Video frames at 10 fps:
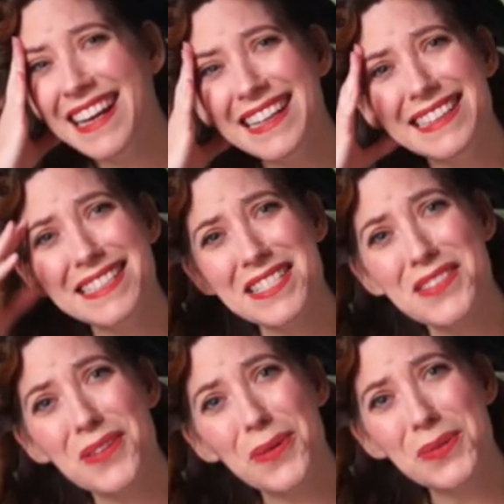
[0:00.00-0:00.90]
It is
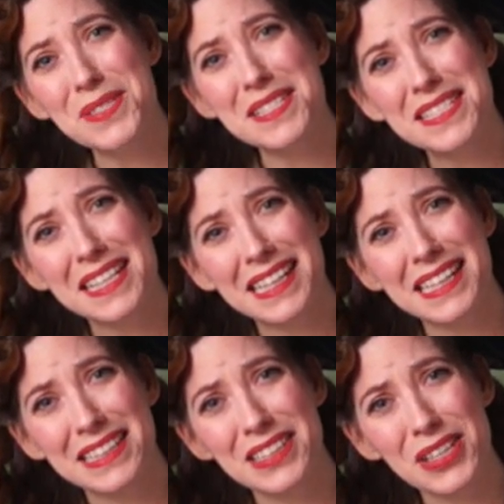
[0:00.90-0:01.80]
so
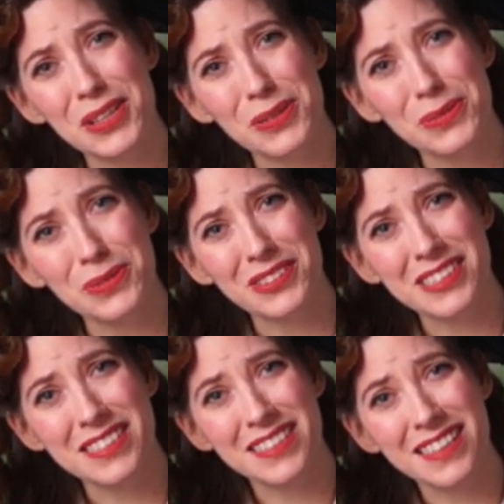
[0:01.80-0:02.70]
stinking
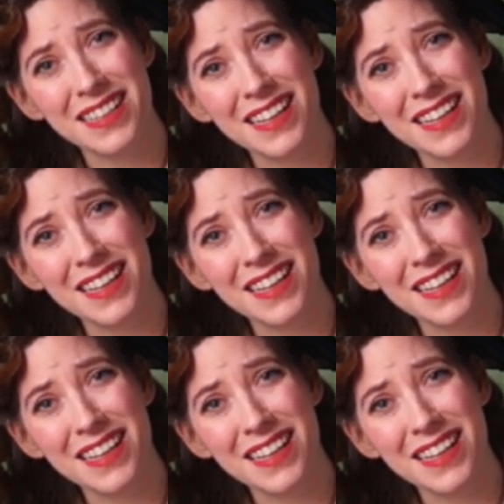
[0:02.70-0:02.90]
cute.